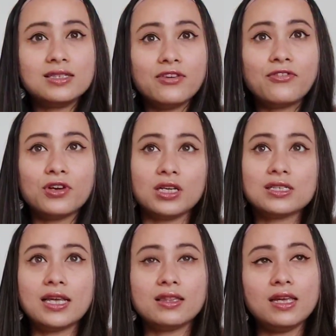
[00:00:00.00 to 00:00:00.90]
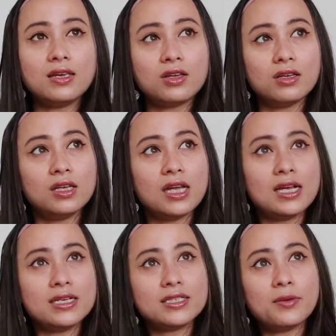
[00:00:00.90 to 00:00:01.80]
different. It's like they
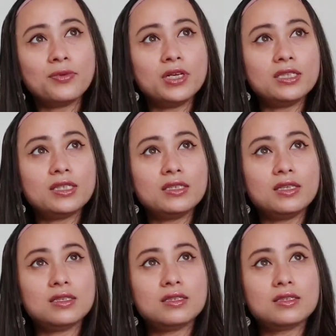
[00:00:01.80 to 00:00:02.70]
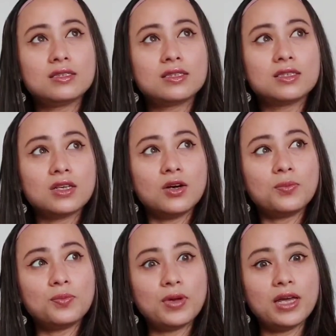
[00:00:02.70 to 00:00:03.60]
separated the
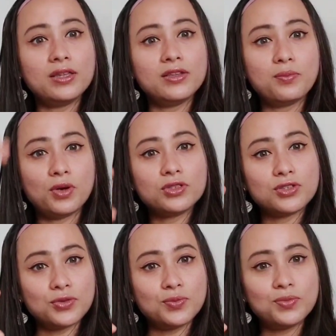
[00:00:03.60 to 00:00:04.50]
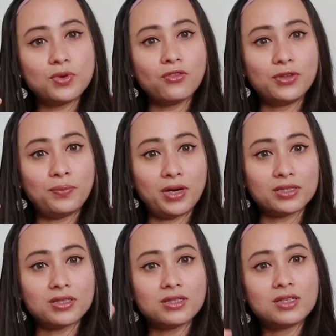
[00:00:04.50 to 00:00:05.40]
top and the bottom of the
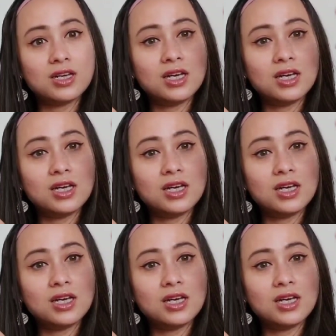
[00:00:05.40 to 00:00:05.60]
bus.